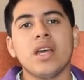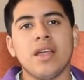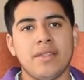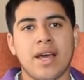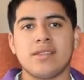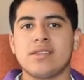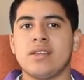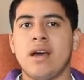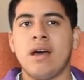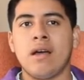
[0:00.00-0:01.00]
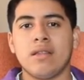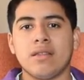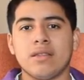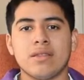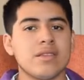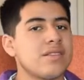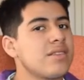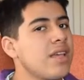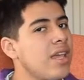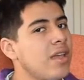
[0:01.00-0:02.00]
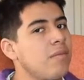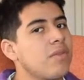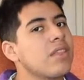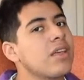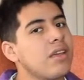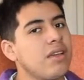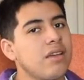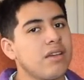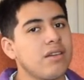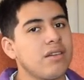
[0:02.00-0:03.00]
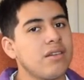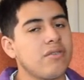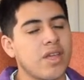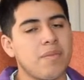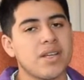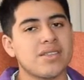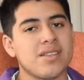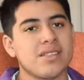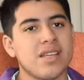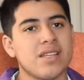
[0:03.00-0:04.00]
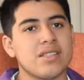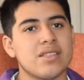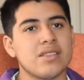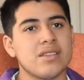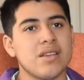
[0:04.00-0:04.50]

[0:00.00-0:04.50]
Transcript: And that's not the same thing, if that makes any sense.